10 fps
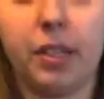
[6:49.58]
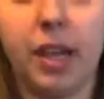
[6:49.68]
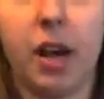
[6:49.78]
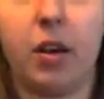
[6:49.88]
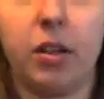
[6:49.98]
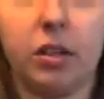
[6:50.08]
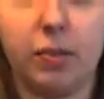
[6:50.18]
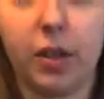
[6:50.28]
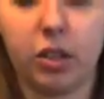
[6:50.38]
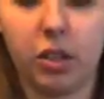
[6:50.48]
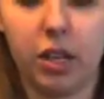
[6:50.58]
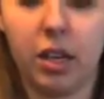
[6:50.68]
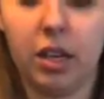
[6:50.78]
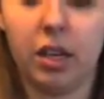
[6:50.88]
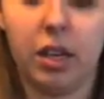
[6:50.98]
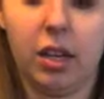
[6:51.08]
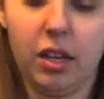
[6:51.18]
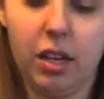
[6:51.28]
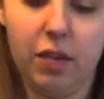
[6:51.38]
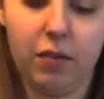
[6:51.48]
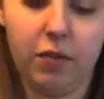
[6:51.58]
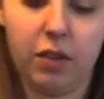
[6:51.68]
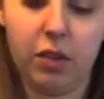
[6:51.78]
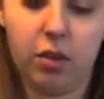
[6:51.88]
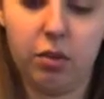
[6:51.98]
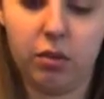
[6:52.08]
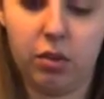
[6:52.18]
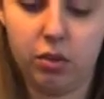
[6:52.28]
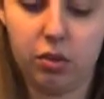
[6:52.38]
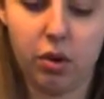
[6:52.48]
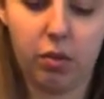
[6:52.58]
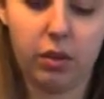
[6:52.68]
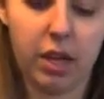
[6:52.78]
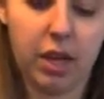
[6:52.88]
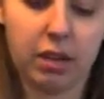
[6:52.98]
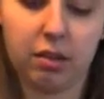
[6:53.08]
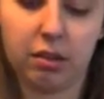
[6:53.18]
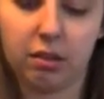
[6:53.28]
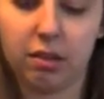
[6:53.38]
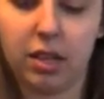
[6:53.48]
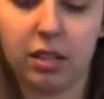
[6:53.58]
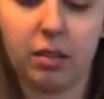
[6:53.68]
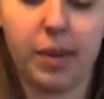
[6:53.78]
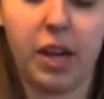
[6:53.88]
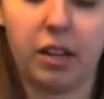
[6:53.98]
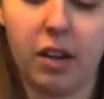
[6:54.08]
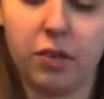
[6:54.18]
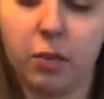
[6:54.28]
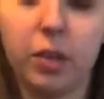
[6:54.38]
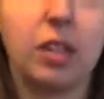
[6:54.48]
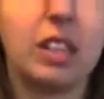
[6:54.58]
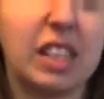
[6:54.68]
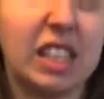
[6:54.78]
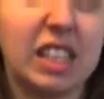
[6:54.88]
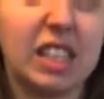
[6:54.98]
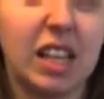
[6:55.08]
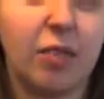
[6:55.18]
it down, especially if you don't like things to be uncomfortable. This is